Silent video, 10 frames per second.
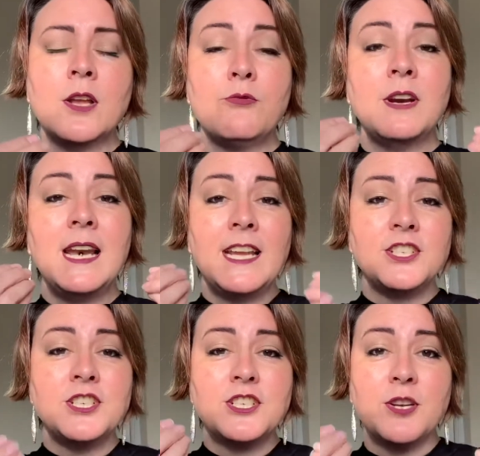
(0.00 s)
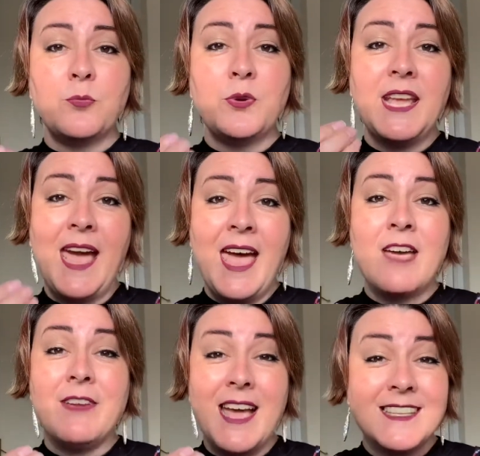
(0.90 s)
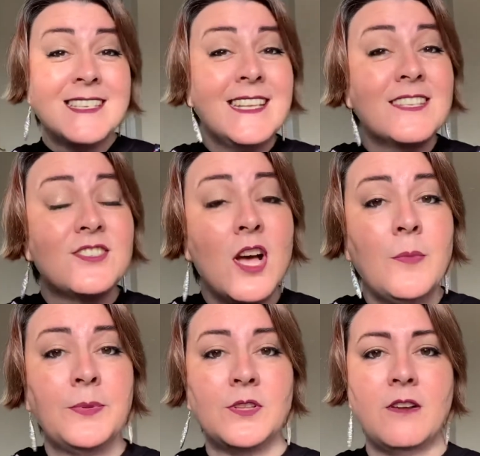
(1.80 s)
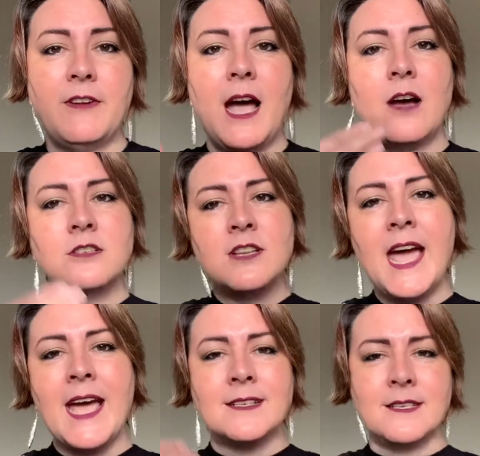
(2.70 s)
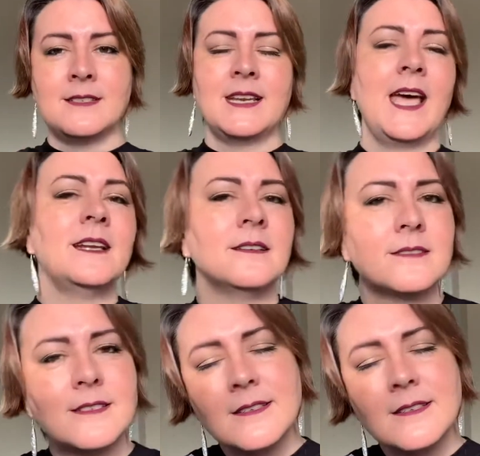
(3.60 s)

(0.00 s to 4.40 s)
relationship we have as an example of how to act as an adult